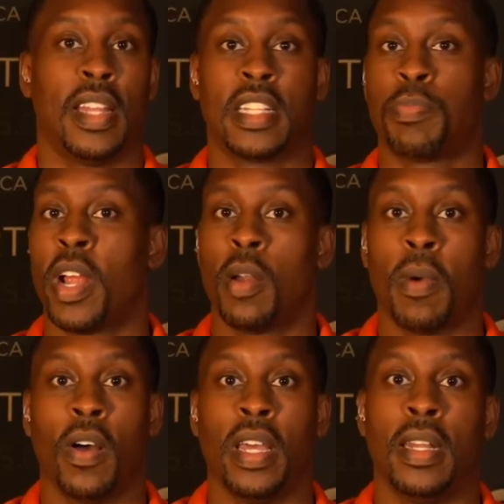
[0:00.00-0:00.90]
That's
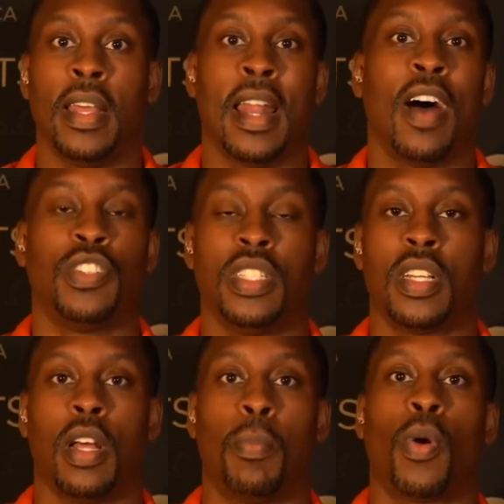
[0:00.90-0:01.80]
paramount in, in how
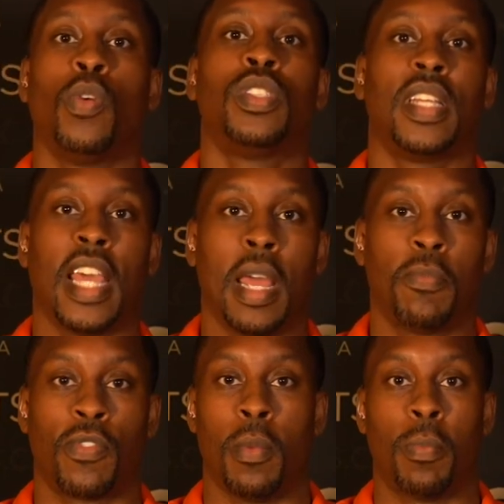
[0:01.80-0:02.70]
she's going to approach the
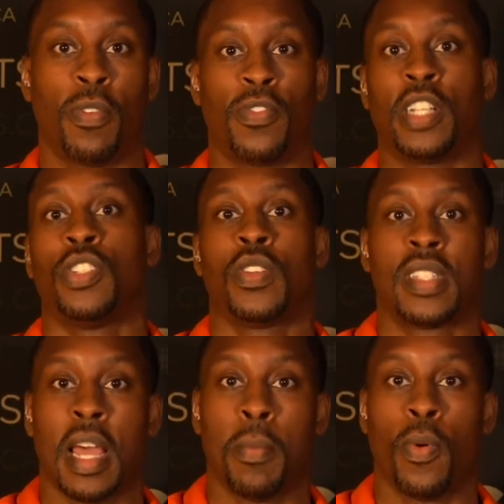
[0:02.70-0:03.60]
game from a professional
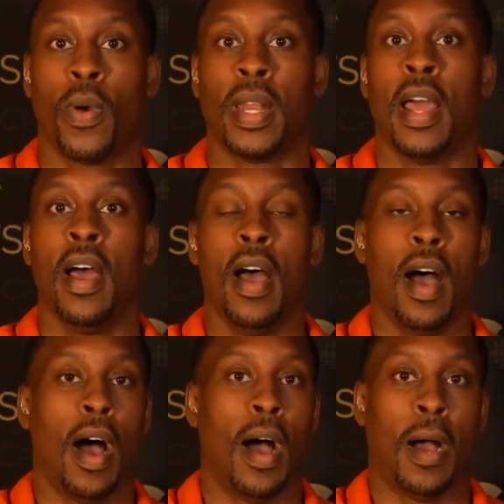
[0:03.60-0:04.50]
standpoint,
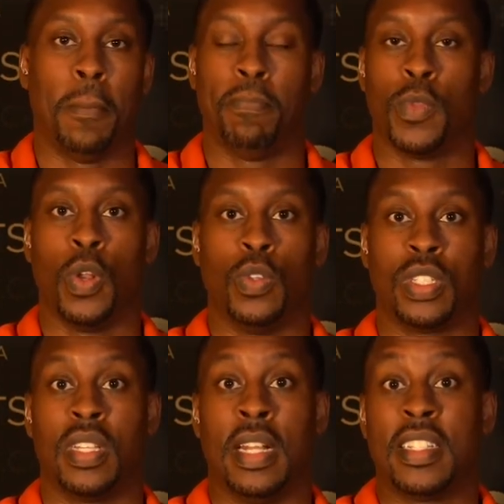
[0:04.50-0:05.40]
um, you know,
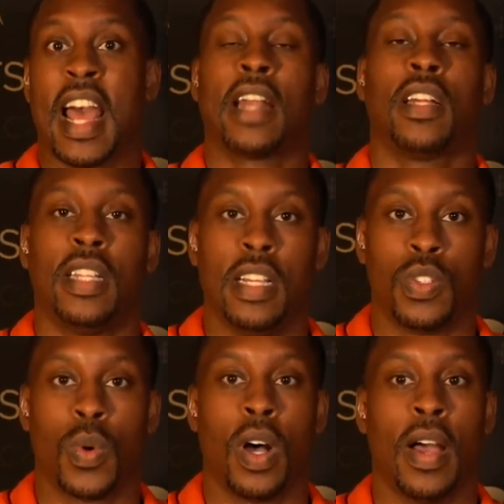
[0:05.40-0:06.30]
just in tactically
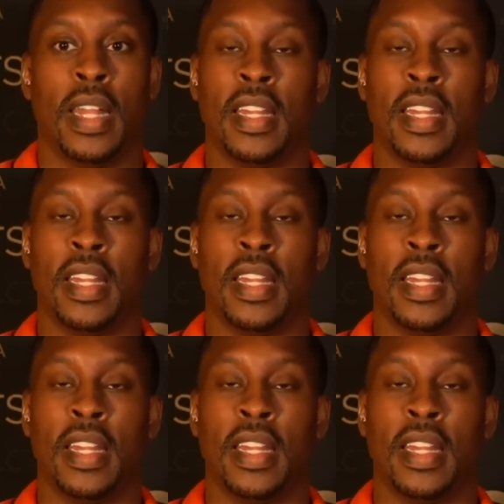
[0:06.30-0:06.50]
as well.